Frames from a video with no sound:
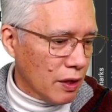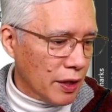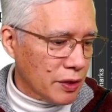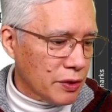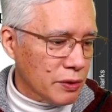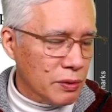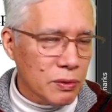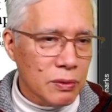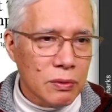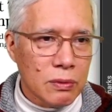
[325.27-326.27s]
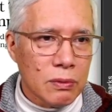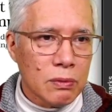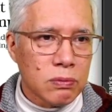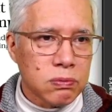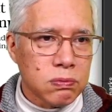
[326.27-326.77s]
do.
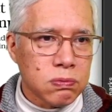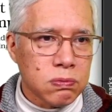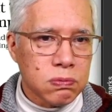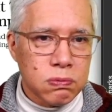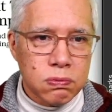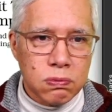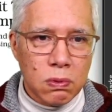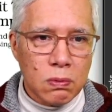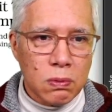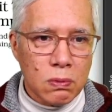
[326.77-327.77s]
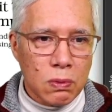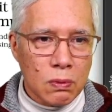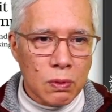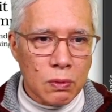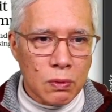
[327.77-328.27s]

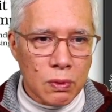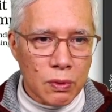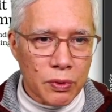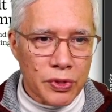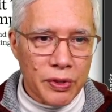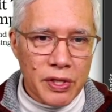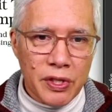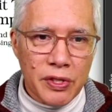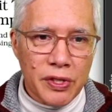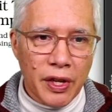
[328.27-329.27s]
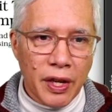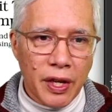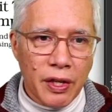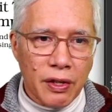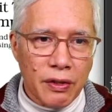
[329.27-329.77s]
So this is
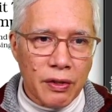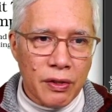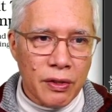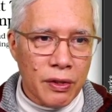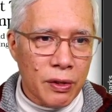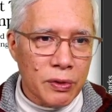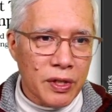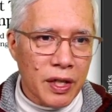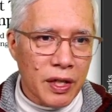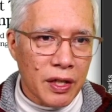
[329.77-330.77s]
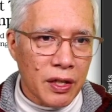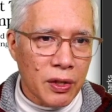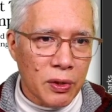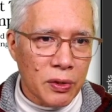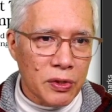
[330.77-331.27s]
a code kata
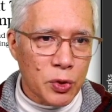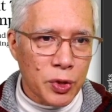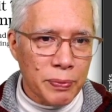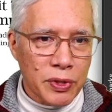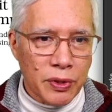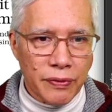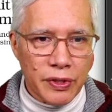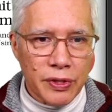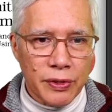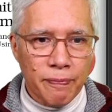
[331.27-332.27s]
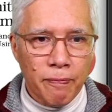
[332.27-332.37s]
called trip service,